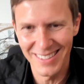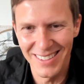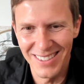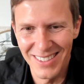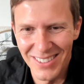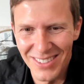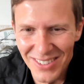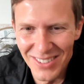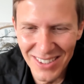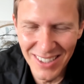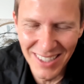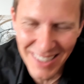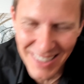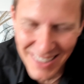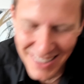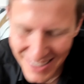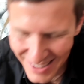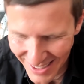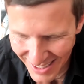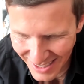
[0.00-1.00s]

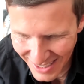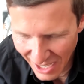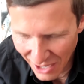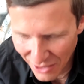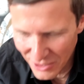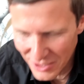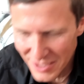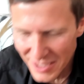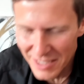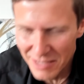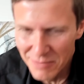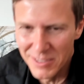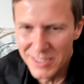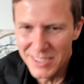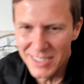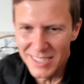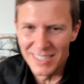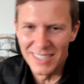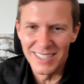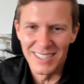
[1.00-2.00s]
our team is
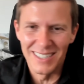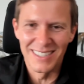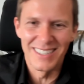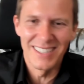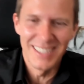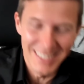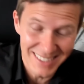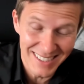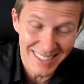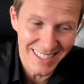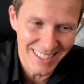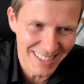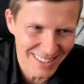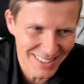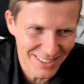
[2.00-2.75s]
there